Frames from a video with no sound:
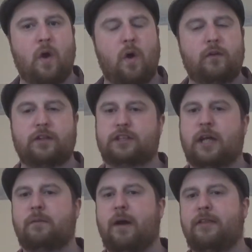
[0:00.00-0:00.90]
Or the
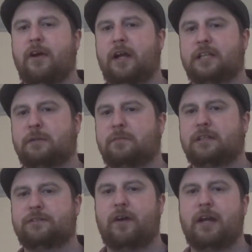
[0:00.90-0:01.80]
same way that I
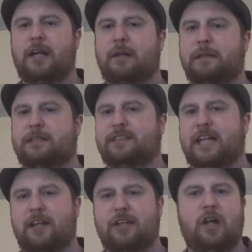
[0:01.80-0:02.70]
sometimes find little bits of
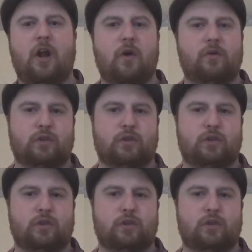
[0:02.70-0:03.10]
Attack of the Clones